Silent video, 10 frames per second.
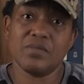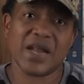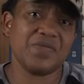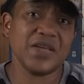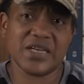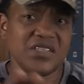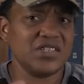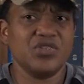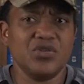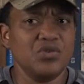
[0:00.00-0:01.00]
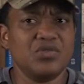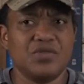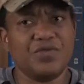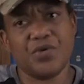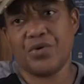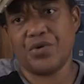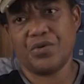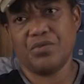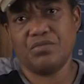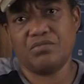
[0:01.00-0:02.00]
But I think they still use it for